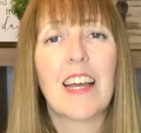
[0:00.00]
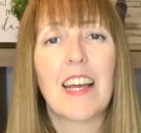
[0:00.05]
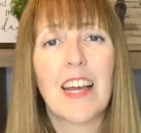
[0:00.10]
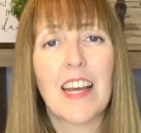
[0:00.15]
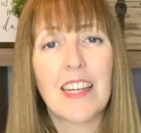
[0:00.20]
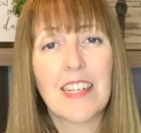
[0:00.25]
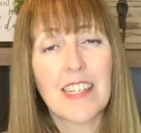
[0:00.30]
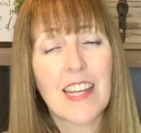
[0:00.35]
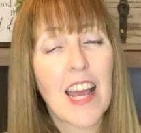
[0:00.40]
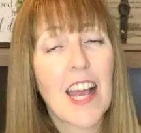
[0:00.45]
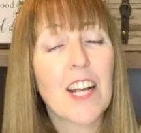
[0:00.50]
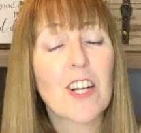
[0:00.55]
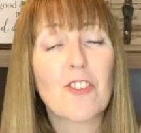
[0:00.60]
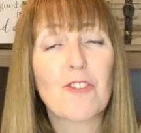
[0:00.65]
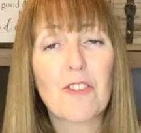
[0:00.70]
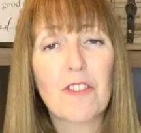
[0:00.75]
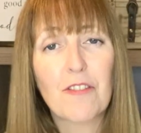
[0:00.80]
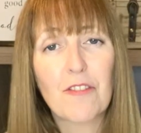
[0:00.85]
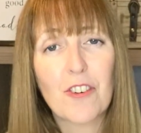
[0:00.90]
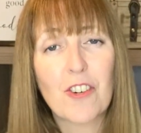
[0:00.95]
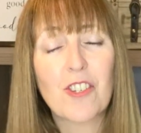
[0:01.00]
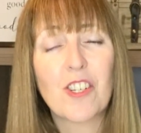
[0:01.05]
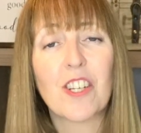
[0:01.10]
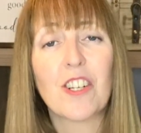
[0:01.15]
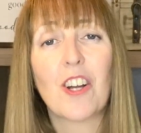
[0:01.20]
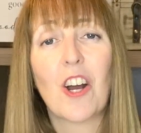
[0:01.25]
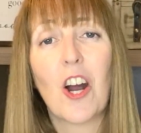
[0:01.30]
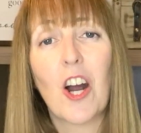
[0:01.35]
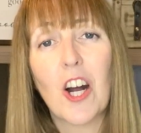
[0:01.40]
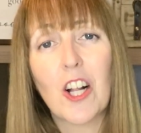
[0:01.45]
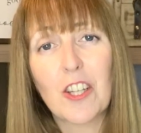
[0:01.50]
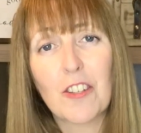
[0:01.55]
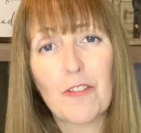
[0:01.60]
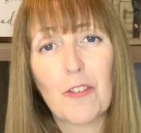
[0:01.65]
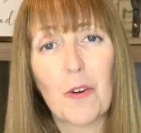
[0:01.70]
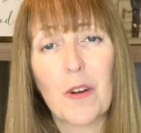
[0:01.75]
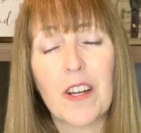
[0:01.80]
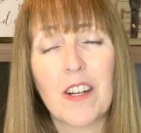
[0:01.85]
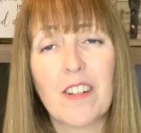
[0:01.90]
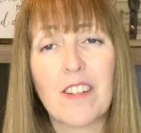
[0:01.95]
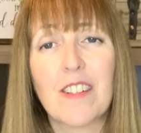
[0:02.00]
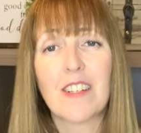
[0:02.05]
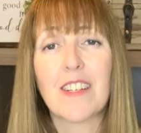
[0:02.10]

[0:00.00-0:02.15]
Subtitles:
And extra virgin olive oil